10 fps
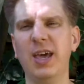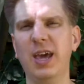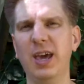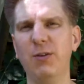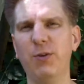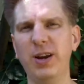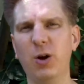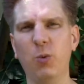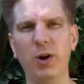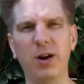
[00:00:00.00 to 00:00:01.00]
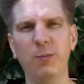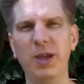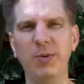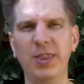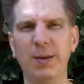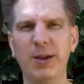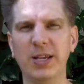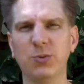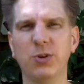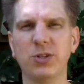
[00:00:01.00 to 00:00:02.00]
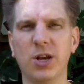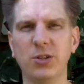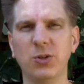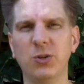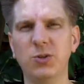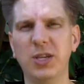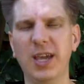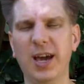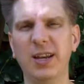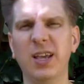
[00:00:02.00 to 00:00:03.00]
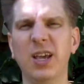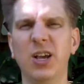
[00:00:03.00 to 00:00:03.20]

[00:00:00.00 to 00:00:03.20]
and find out where maybe that password is also used again.